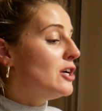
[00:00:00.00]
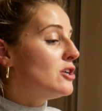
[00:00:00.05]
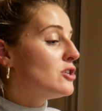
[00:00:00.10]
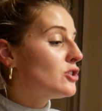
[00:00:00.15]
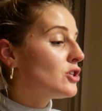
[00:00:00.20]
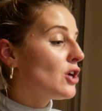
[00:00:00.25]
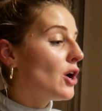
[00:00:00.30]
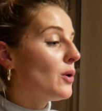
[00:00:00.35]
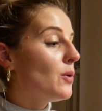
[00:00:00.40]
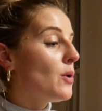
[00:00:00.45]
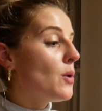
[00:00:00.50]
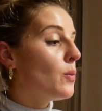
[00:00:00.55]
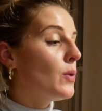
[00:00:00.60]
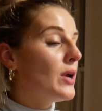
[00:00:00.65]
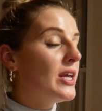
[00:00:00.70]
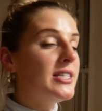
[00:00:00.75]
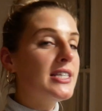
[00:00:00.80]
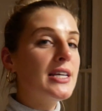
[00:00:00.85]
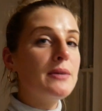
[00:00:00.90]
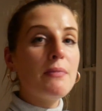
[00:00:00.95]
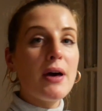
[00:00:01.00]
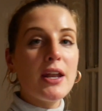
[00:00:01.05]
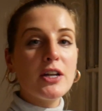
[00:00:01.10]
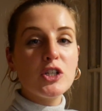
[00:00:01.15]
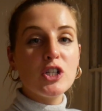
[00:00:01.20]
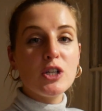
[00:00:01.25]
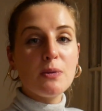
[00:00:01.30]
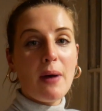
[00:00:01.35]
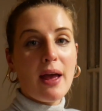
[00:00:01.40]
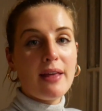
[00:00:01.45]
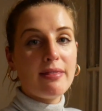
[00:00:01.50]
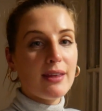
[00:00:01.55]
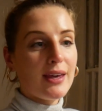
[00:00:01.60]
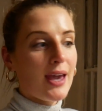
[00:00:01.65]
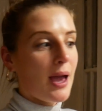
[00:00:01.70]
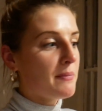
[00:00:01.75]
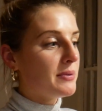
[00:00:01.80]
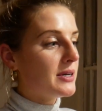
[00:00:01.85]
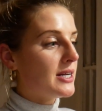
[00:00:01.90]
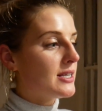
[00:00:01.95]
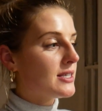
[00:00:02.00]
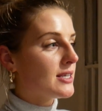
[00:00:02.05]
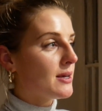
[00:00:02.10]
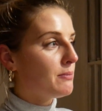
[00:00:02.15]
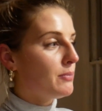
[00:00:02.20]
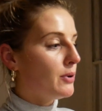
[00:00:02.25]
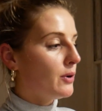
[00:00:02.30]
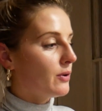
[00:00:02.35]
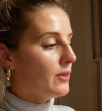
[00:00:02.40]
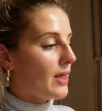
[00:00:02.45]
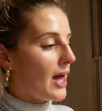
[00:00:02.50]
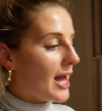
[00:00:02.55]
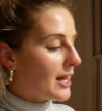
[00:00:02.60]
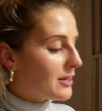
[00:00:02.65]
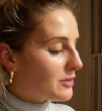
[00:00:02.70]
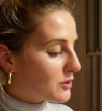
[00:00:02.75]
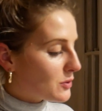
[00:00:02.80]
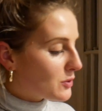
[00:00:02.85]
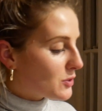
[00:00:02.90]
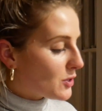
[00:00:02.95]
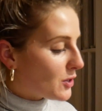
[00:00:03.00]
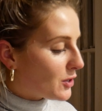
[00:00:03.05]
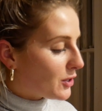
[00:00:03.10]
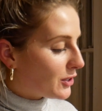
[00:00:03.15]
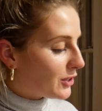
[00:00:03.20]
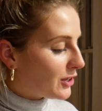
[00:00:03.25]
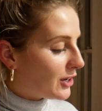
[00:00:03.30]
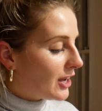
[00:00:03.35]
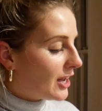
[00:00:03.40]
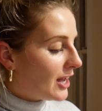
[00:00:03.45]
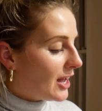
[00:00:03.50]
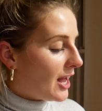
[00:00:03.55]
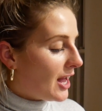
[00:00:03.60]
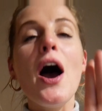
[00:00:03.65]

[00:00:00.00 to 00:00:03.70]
So we did manage to paint the cabinets and put all the handles on.